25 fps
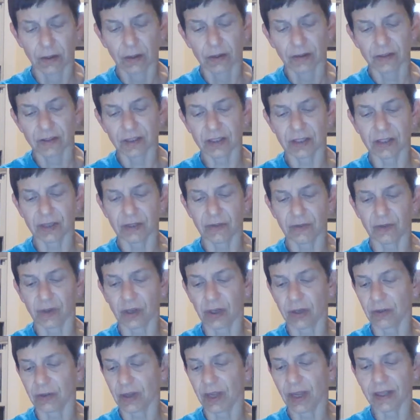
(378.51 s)
Sissy
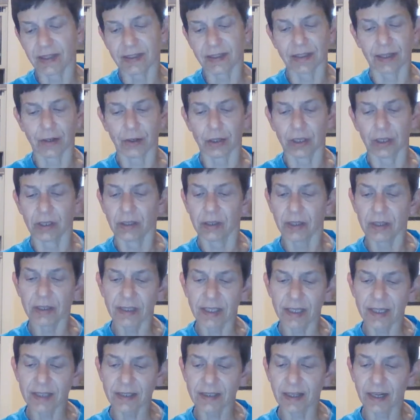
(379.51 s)
frowned. "I doubt it. It
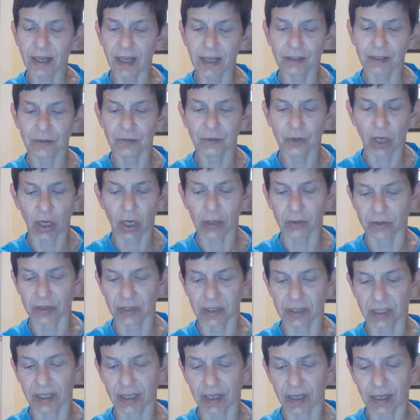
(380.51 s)
takes an act of
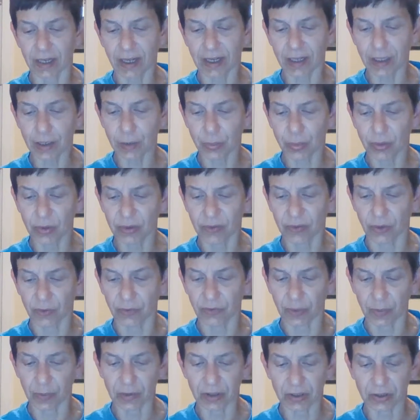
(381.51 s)
Congress to get any approval
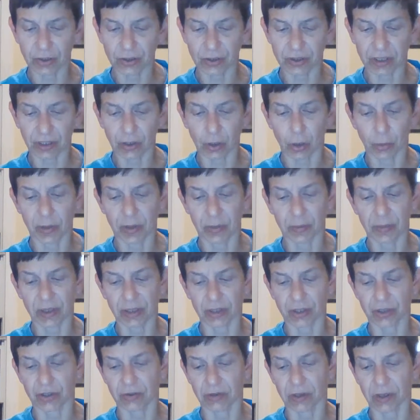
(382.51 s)
from the nursing home
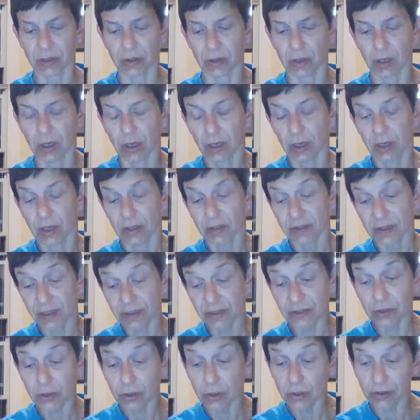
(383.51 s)
administrator.
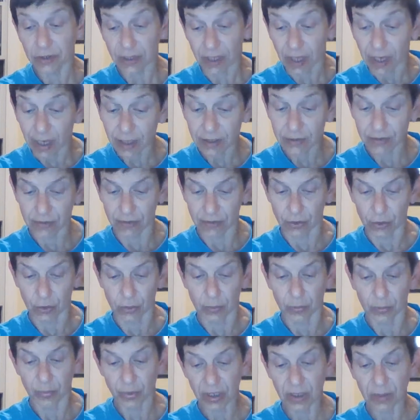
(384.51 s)
Doesn't hurt to ask,
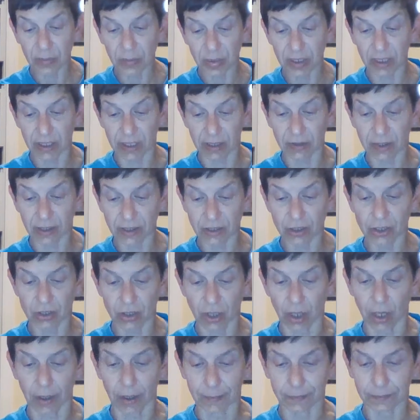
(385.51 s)
though. Bring Petey. Let's
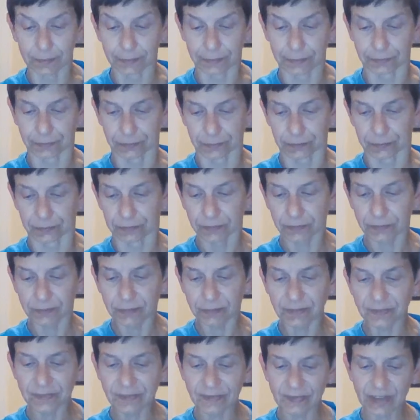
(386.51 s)
try."
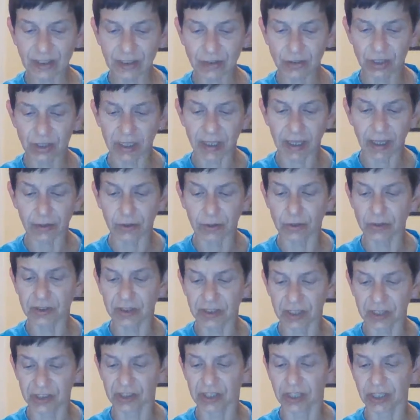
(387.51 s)
Together,
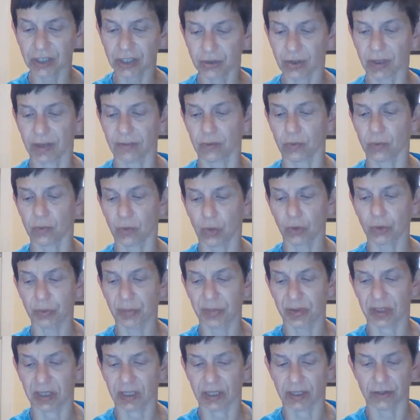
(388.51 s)
Sissy and Trevor
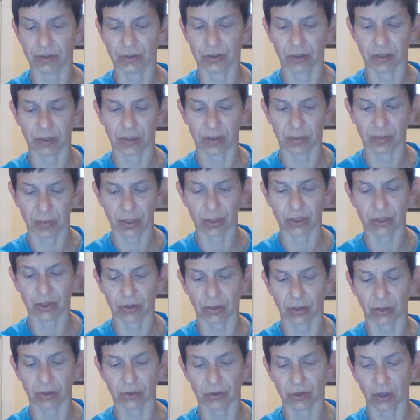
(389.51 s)
rolled Petey to the
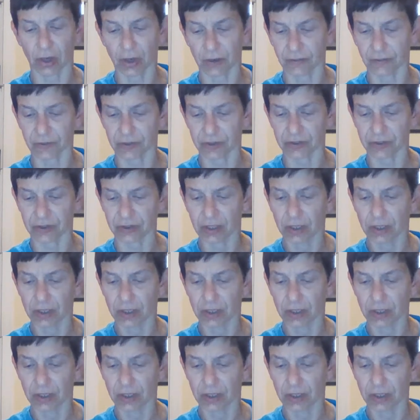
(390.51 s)
administrator's office.